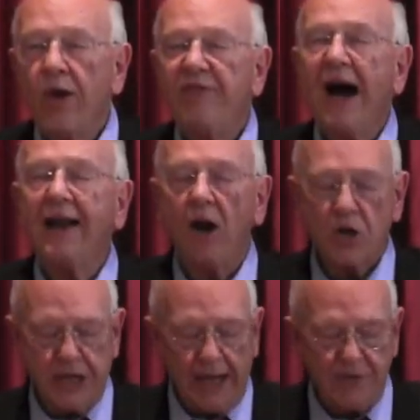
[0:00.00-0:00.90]
We find
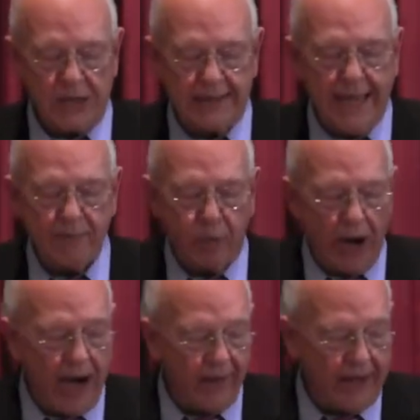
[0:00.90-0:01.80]
ourselves in deep
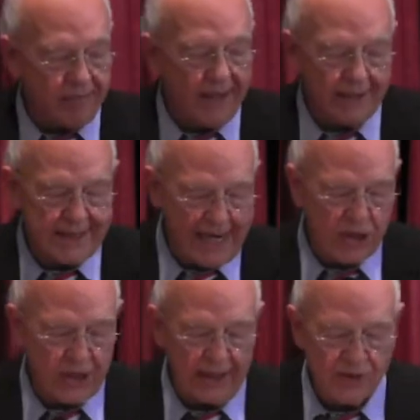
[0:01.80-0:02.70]
prayer and
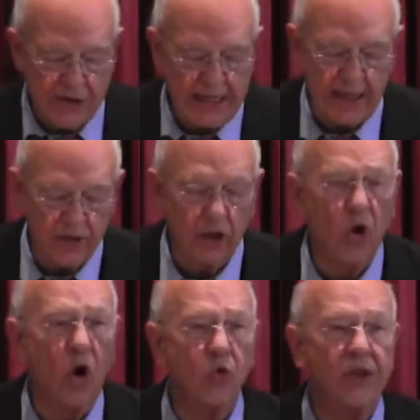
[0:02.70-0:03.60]
meditation and seeking the
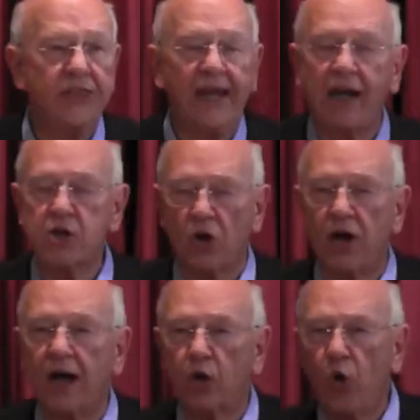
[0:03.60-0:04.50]
Lord when things
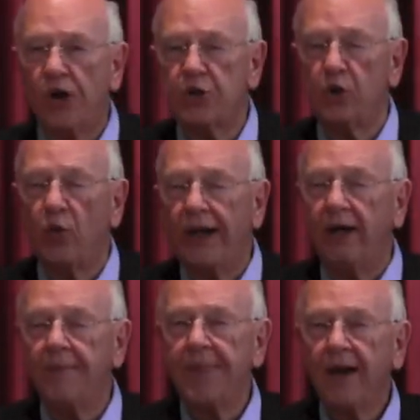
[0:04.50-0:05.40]
are not going too
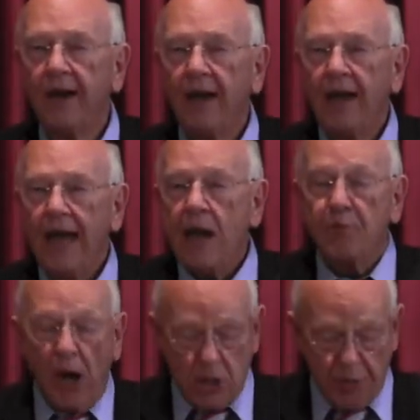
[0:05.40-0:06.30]
well
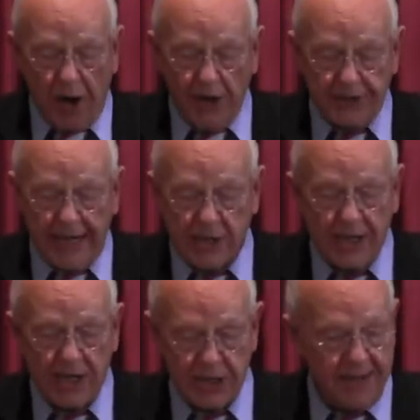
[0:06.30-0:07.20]
and prosperity
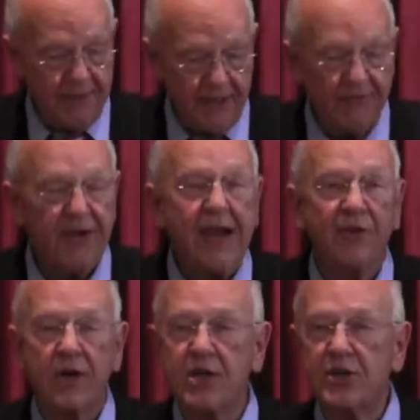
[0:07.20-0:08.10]
has not seemingly
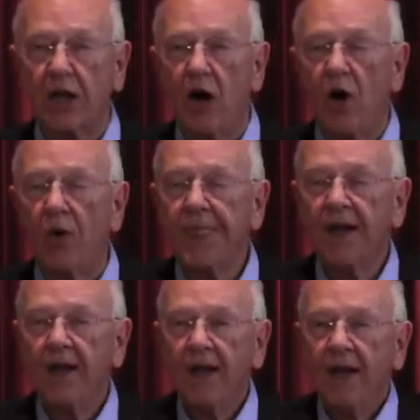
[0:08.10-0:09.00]
favored us at
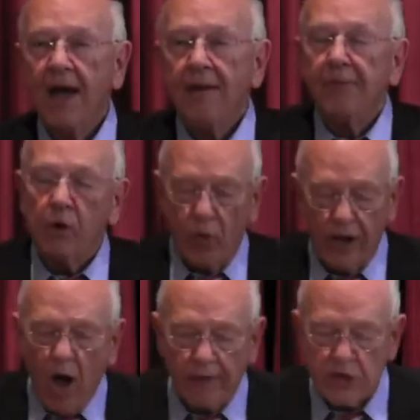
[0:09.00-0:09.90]
all. But
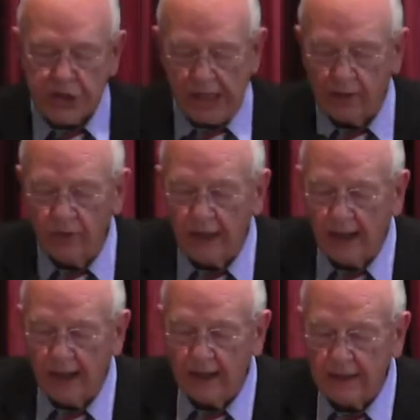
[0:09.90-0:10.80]
when all of a sudden
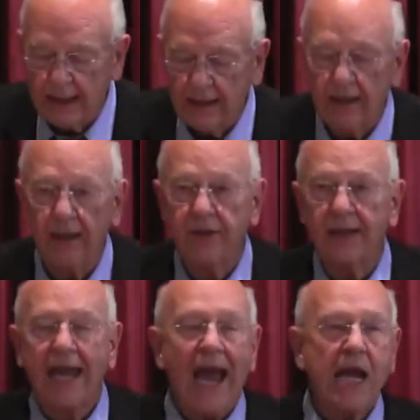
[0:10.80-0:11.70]
uh, the,
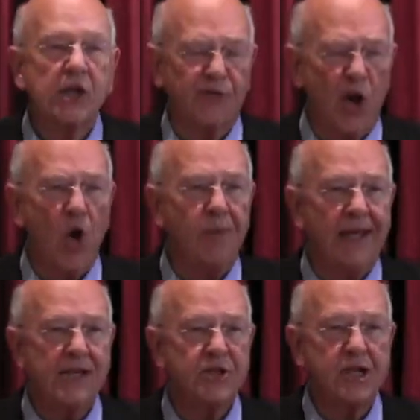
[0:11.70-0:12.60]
uh, the cash flow
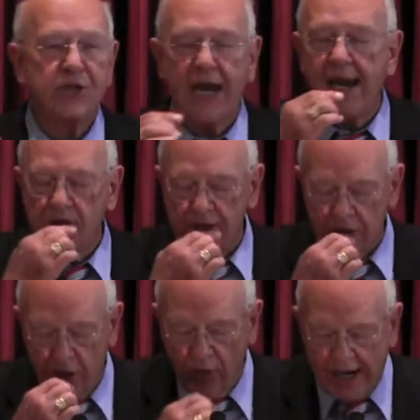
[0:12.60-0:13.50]
begins to change
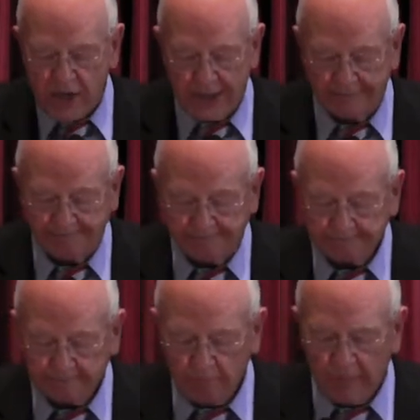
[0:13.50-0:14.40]
its direction
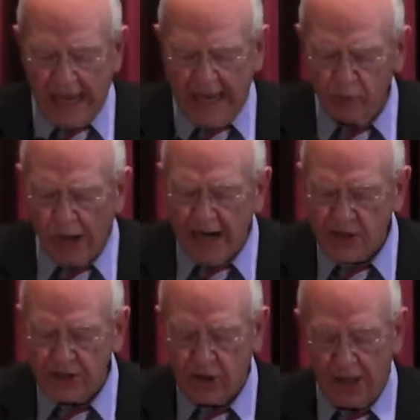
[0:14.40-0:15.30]
and
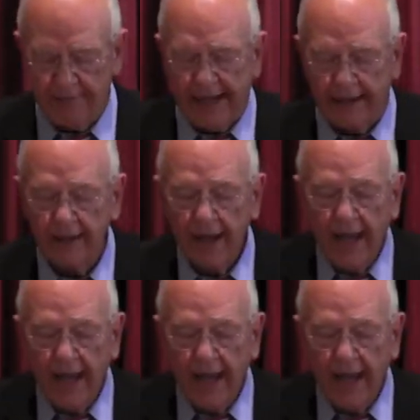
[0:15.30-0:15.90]
raises coming